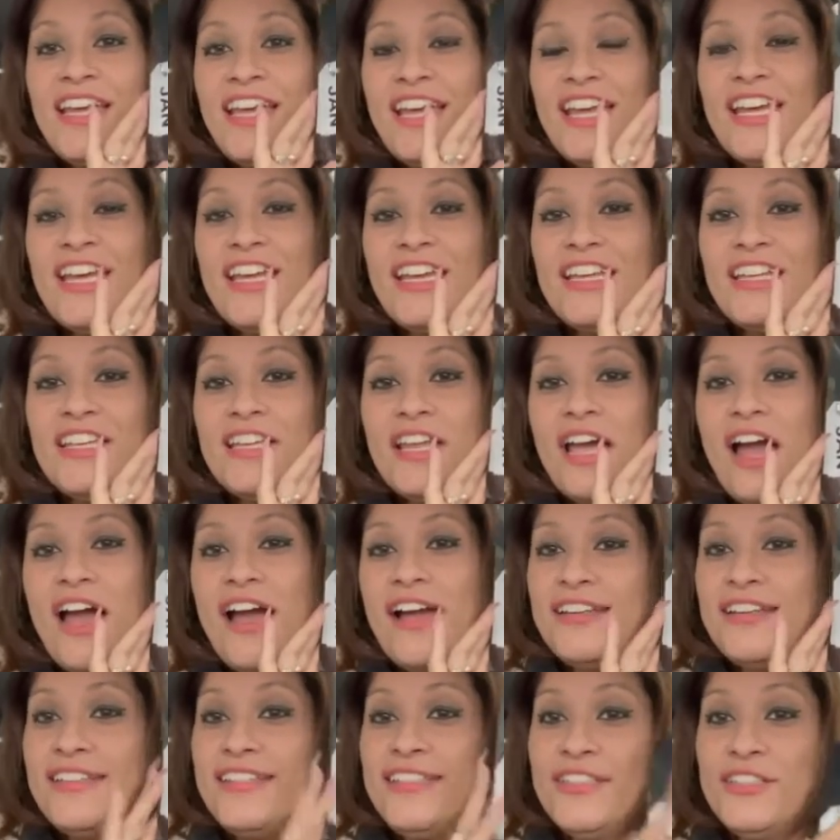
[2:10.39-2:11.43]
and
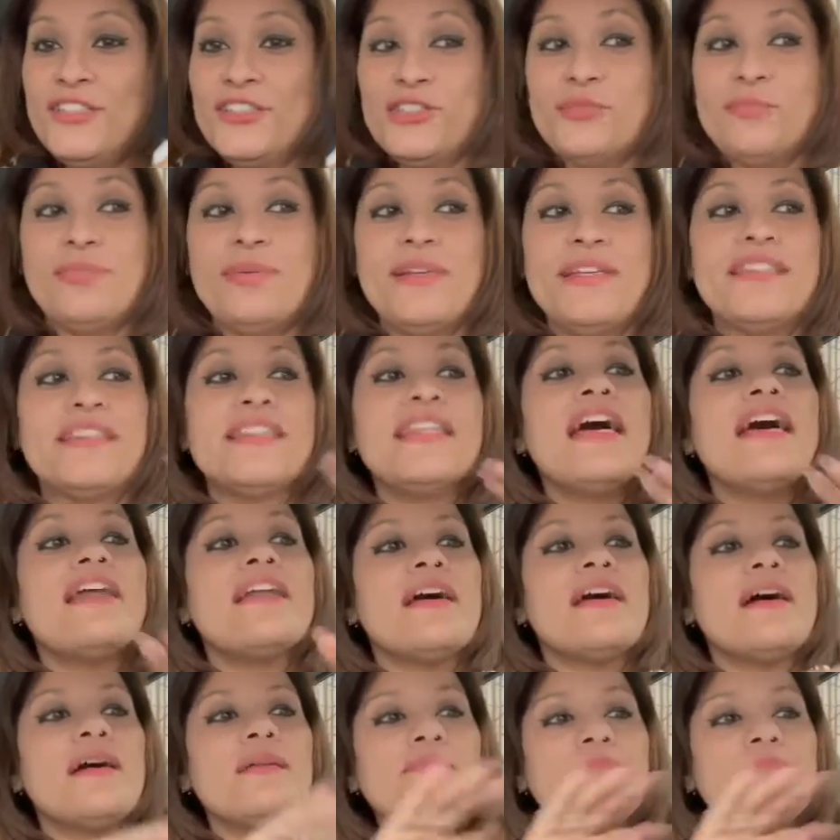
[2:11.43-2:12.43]
I needed to pick that up